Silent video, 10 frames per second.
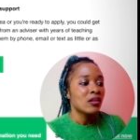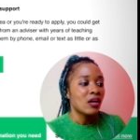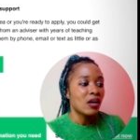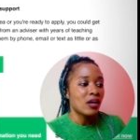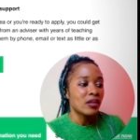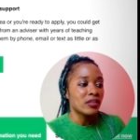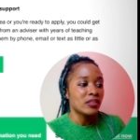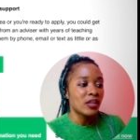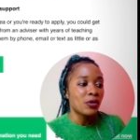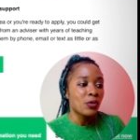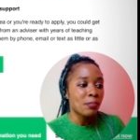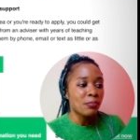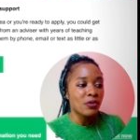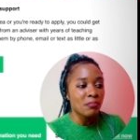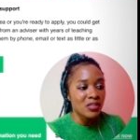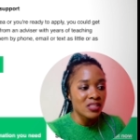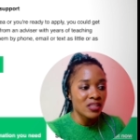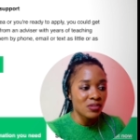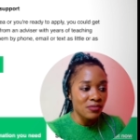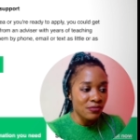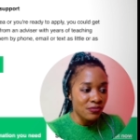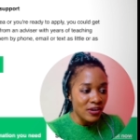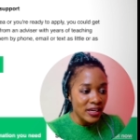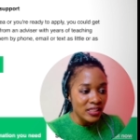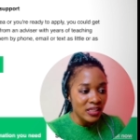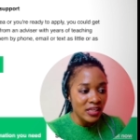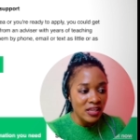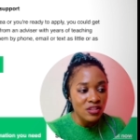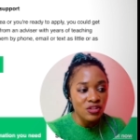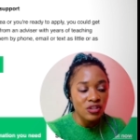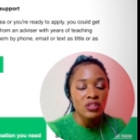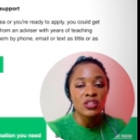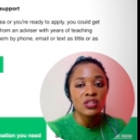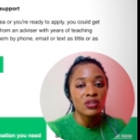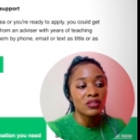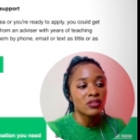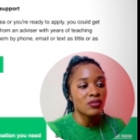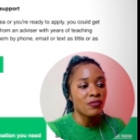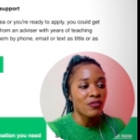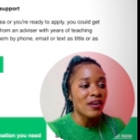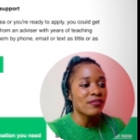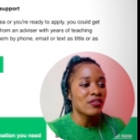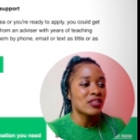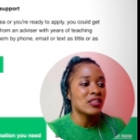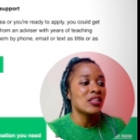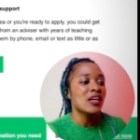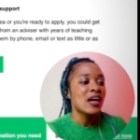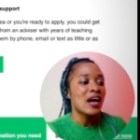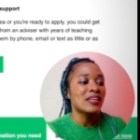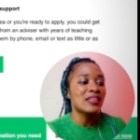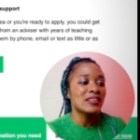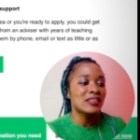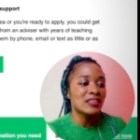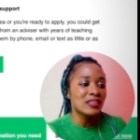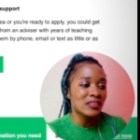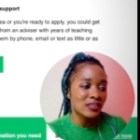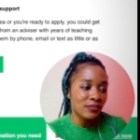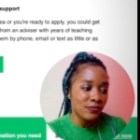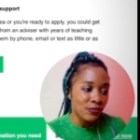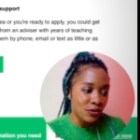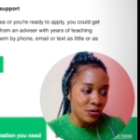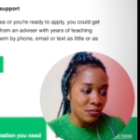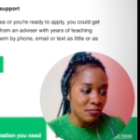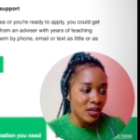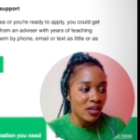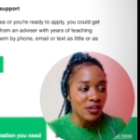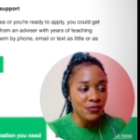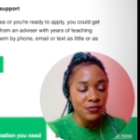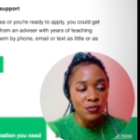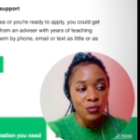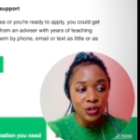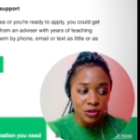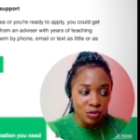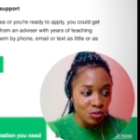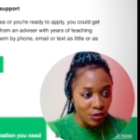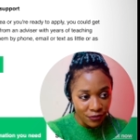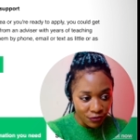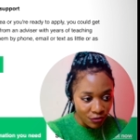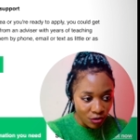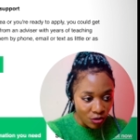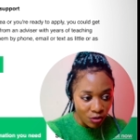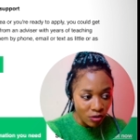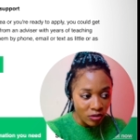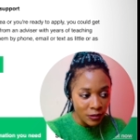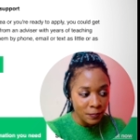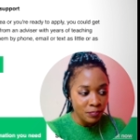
They are open Monday to Friday, 8:30 until 5:30. And then this is the phone number if you want to do a phone call.